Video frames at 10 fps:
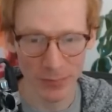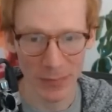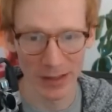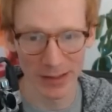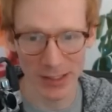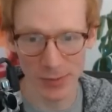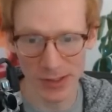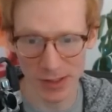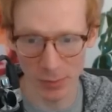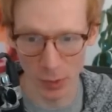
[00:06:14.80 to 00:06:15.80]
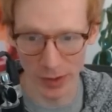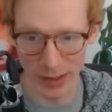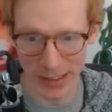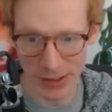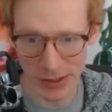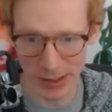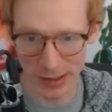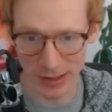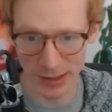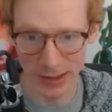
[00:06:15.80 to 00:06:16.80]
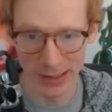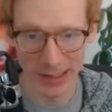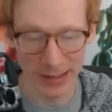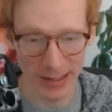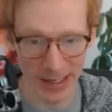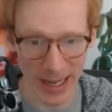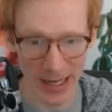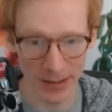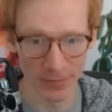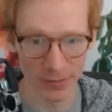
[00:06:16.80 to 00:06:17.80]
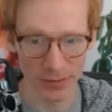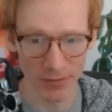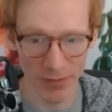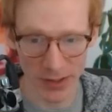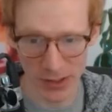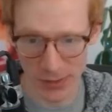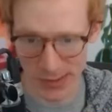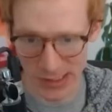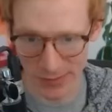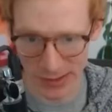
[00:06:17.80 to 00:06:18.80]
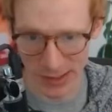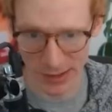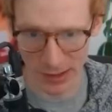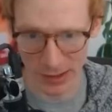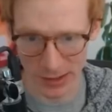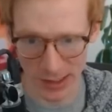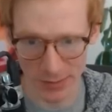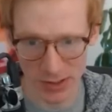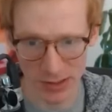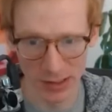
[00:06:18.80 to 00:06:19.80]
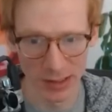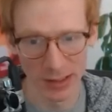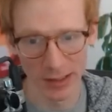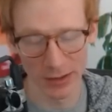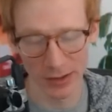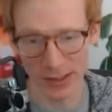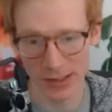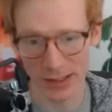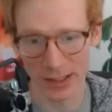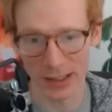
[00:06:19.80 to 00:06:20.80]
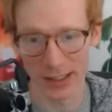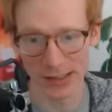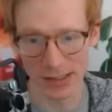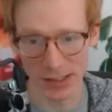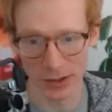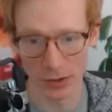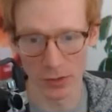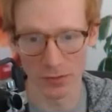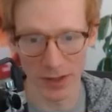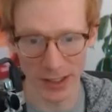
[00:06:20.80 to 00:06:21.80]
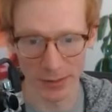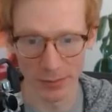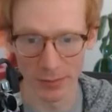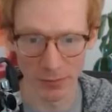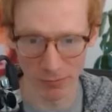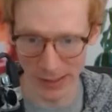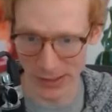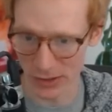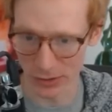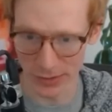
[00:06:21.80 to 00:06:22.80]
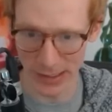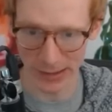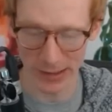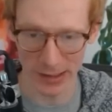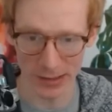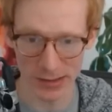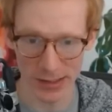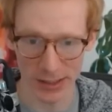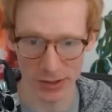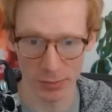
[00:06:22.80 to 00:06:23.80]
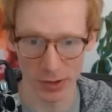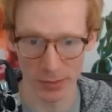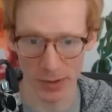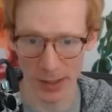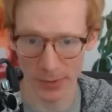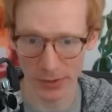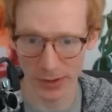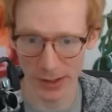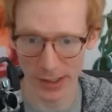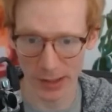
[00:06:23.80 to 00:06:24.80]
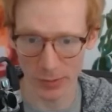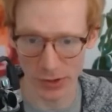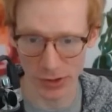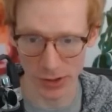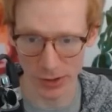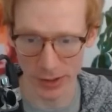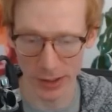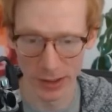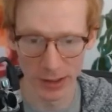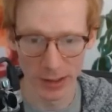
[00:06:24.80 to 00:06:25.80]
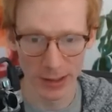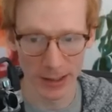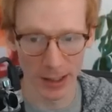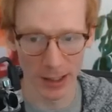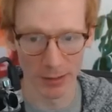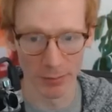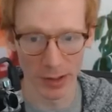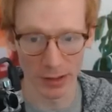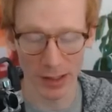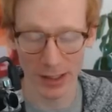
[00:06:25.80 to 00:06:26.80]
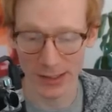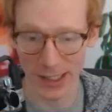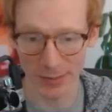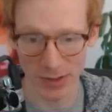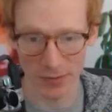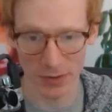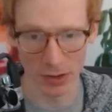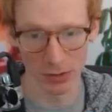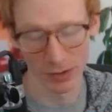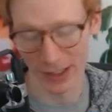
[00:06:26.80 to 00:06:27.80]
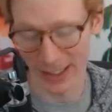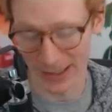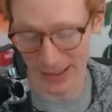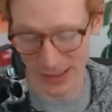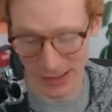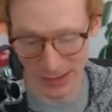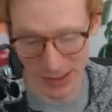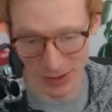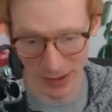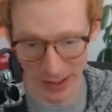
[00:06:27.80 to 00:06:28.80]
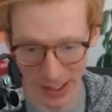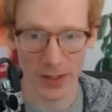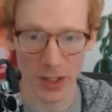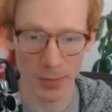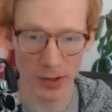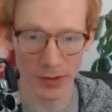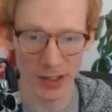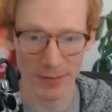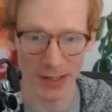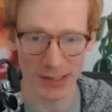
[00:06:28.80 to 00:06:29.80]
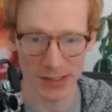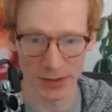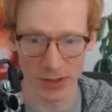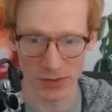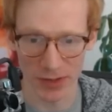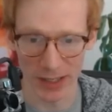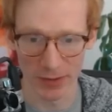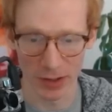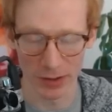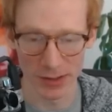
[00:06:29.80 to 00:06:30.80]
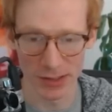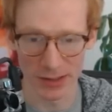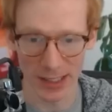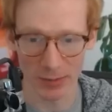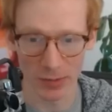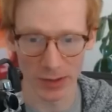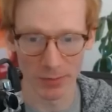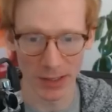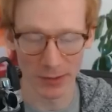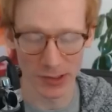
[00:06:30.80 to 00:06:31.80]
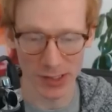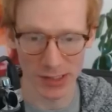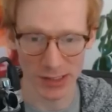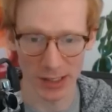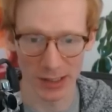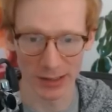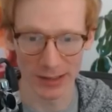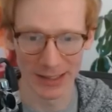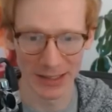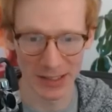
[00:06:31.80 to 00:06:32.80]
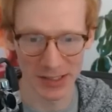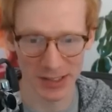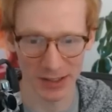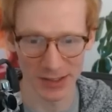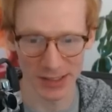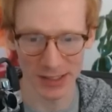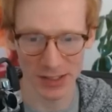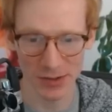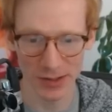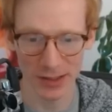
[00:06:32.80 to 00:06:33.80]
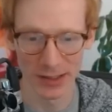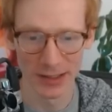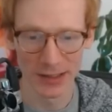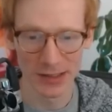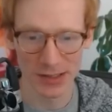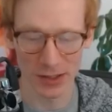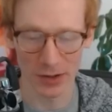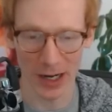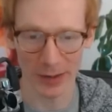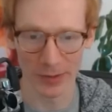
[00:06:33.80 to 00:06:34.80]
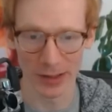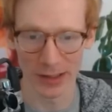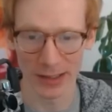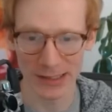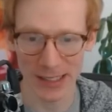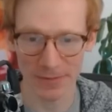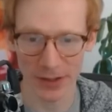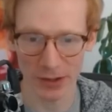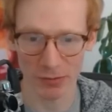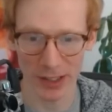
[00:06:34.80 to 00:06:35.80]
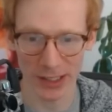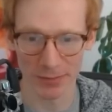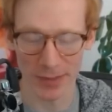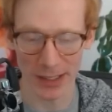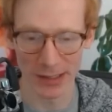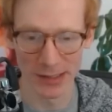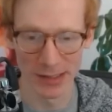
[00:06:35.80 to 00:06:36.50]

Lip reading: these ones are more niche, I think, that have very specific deck archetypes. There is like a 0 Venom Red Skull deck that is actually pretty popular right now with Shuri. But a lot of times, if you're looking at this list right now, you probably don't have many Series 5 cards that would be able to slot these cards into it. So I would definitely recommend